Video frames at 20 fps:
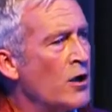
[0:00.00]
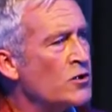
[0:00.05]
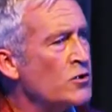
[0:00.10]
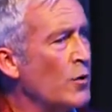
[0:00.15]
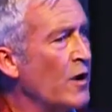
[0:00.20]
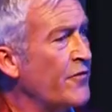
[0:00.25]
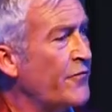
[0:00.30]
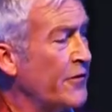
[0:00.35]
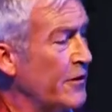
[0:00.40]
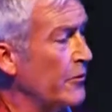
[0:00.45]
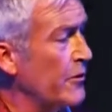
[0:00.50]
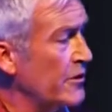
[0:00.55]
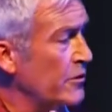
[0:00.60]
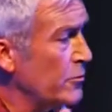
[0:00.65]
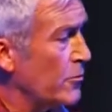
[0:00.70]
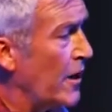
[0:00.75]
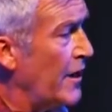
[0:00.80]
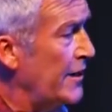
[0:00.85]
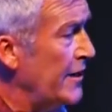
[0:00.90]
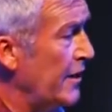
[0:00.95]
So I figure
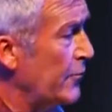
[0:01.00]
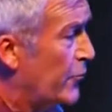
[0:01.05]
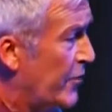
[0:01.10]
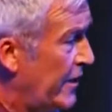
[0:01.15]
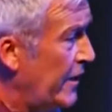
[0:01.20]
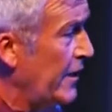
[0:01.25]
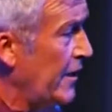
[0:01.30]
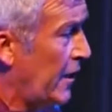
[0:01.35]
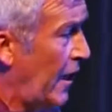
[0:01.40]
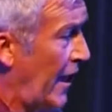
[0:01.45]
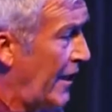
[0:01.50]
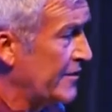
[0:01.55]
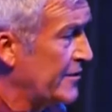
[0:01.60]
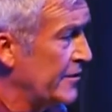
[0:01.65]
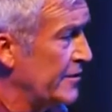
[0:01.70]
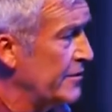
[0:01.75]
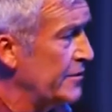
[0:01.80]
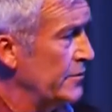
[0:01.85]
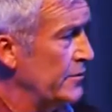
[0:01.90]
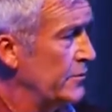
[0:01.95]
either I need reading
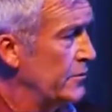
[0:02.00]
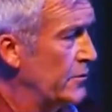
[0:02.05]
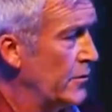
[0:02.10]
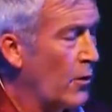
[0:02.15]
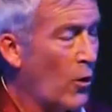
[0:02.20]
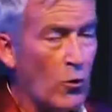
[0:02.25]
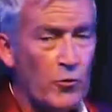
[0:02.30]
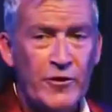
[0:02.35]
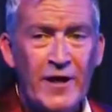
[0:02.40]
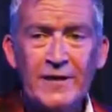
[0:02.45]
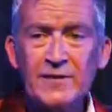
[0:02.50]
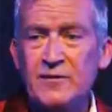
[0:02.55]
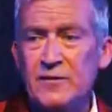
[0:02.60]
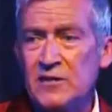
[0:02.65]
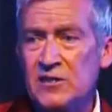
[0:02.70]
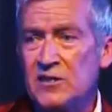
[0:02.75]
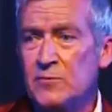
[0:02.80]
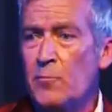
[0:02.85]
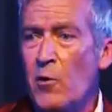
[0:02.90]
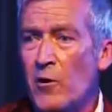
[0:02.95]
glasses, or that's
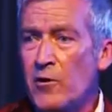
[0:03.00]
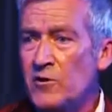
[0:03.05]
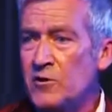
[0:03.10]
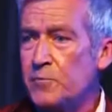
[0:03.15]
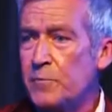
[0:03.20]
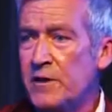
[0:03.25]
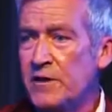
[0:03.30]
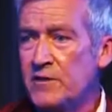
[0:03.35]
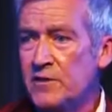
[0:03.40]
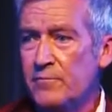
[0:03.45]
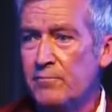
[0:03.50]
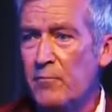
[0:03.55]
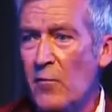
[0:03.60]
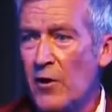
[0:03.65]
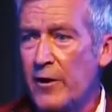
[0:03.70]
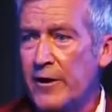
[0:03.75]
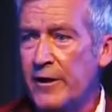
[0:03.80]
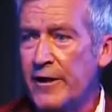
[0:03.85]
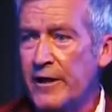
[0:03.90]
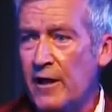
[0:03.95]
the smartest piece of
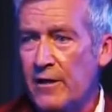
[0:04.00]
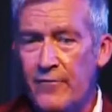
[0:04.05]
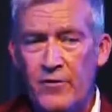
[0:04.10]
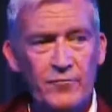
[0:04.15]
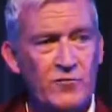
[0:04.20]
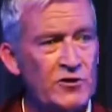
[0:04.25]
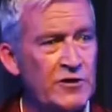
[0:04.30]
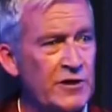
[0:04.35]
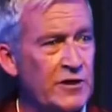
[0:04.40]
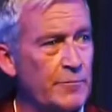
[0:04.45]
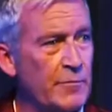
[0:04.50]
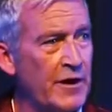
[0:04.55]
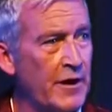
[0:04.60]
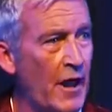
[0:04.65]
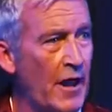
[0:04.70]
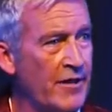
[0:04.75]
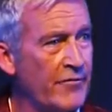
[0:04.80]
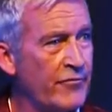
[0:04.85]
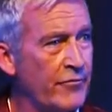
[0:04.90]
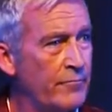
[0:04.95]
marketing I've ever seen in my
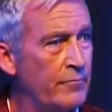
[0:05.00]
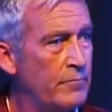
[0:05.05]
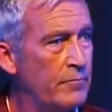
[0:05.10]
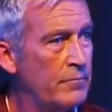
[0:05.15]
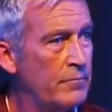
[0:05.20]
life.